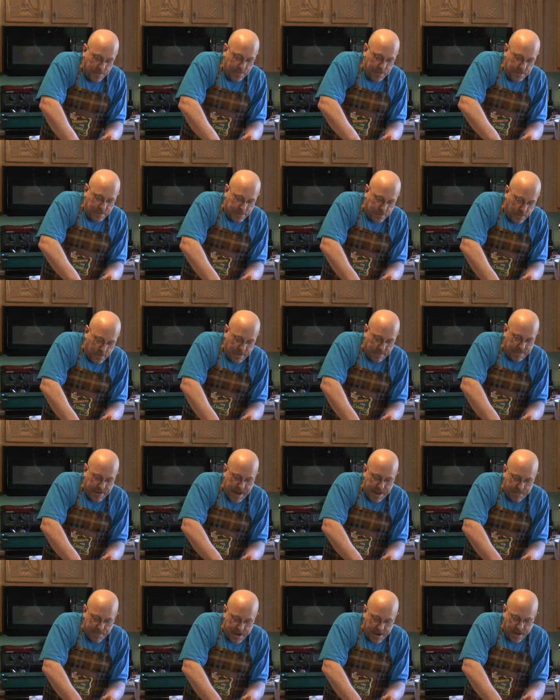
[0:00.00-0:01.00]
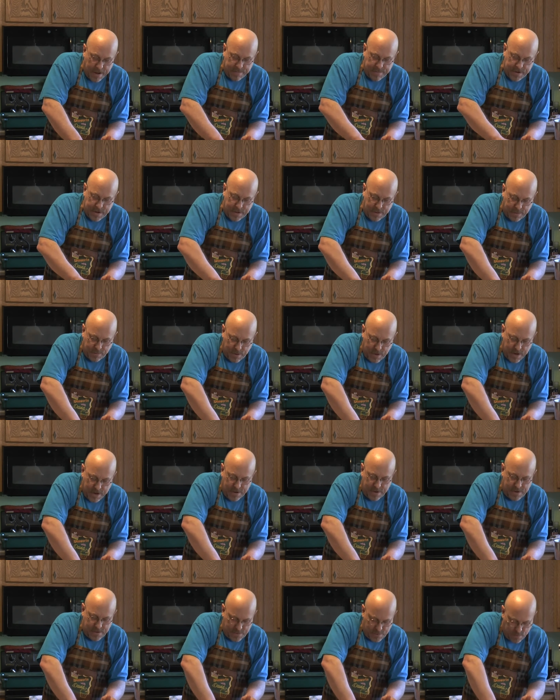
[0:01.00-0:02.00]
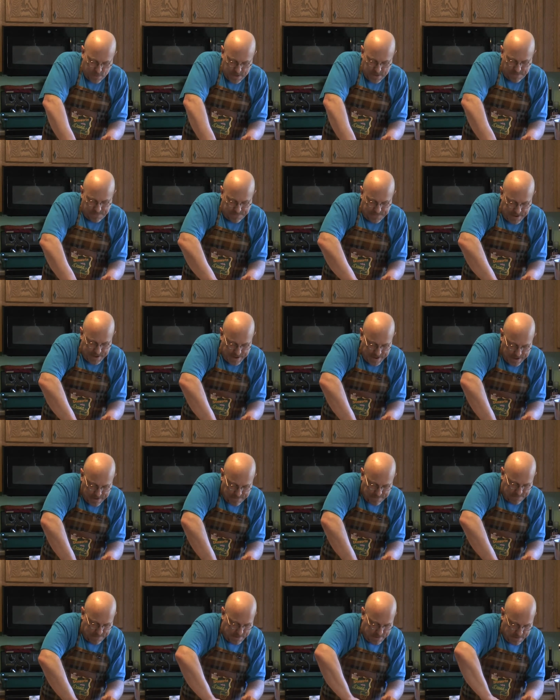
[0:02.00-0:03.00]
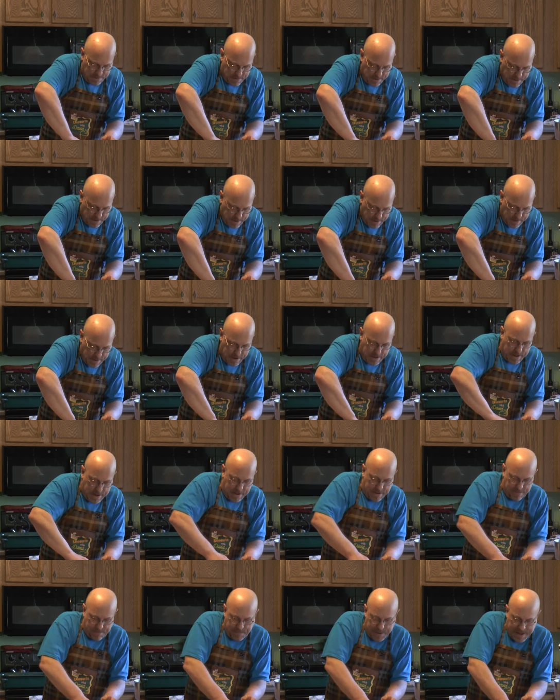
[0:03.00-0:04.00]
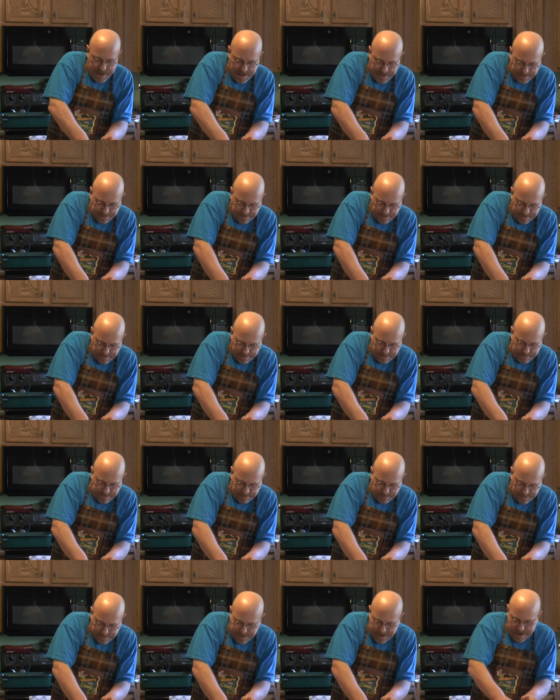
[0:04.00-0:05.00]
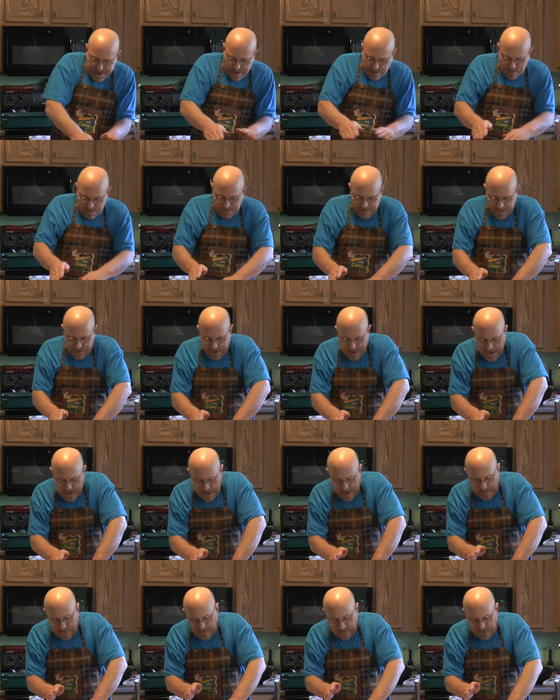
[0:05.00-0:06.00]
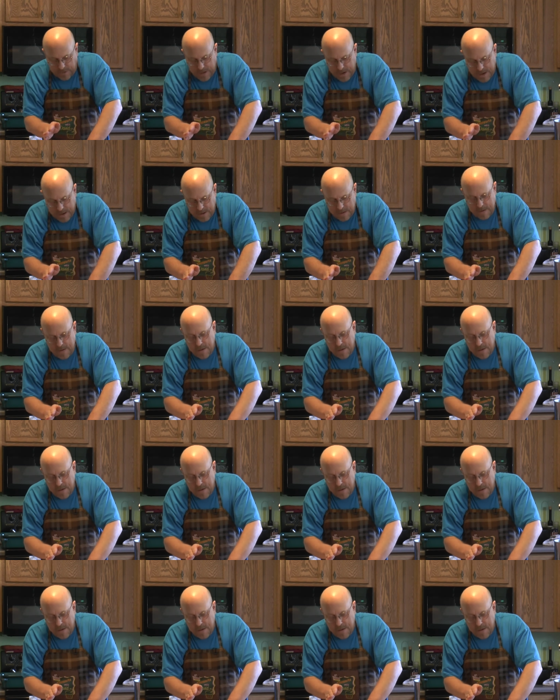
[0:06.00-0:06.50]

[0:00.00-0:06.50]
So I've got my oven at 325. I've packed this down very nicely.